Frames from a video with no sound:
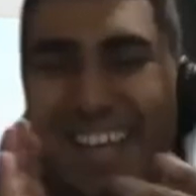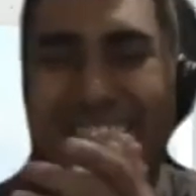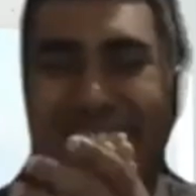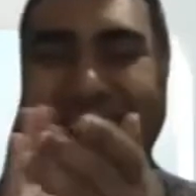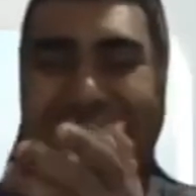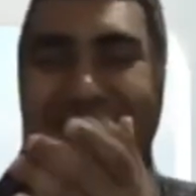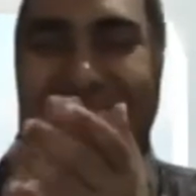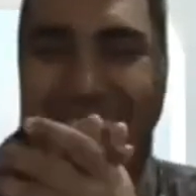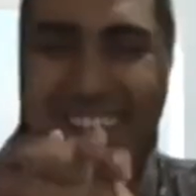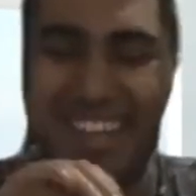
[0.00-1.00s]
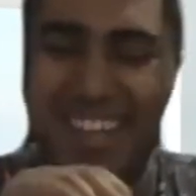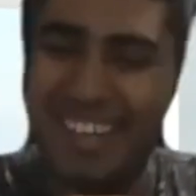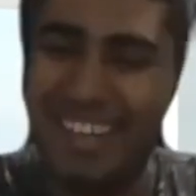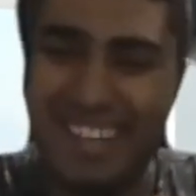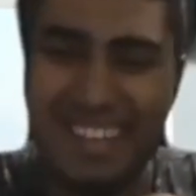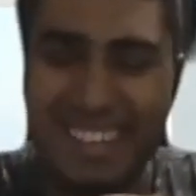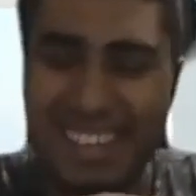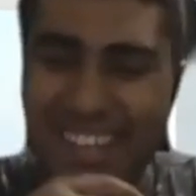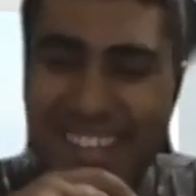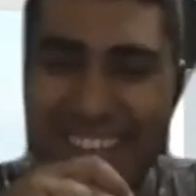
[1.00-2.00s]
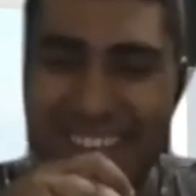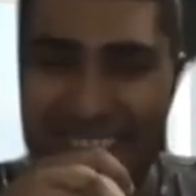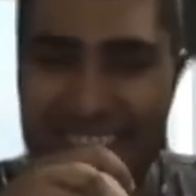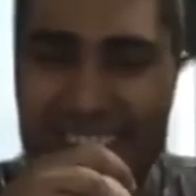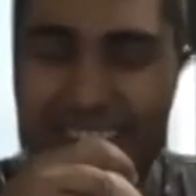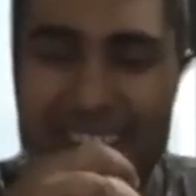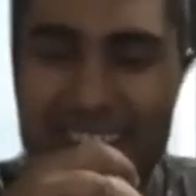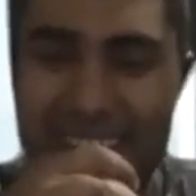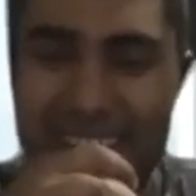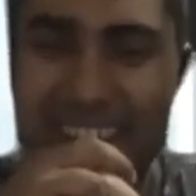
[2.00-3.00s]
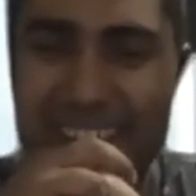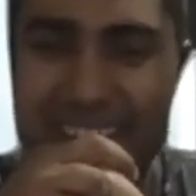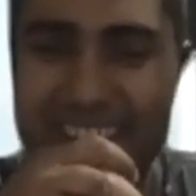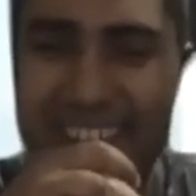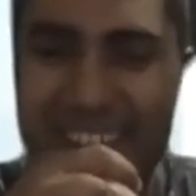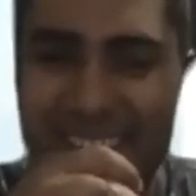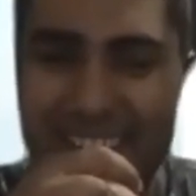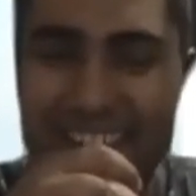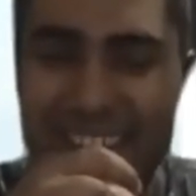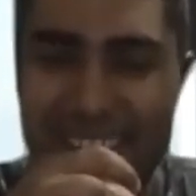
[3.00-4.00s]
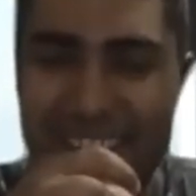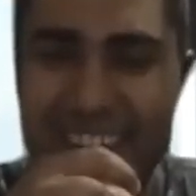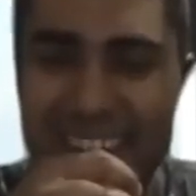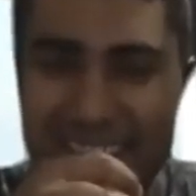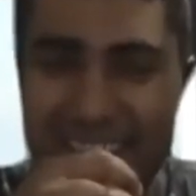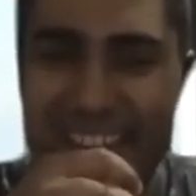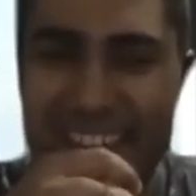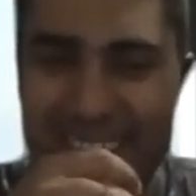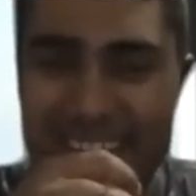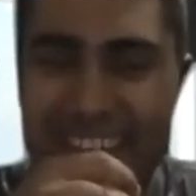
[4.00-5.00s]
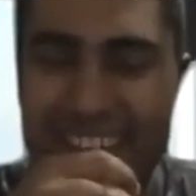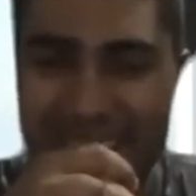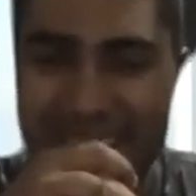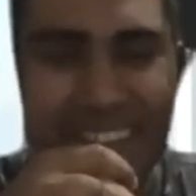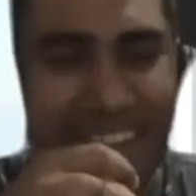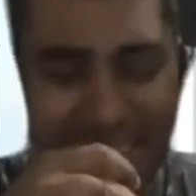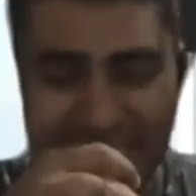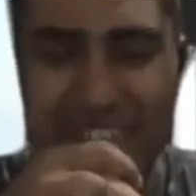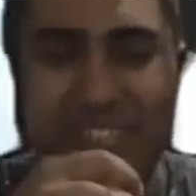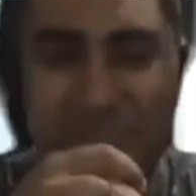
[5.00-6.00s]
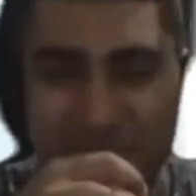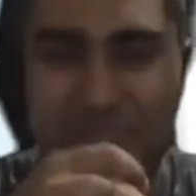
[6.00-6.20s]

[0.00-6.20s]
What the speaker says: final. Is it so? Okay. But that is your cup of tea, not my cup of tea. That will be the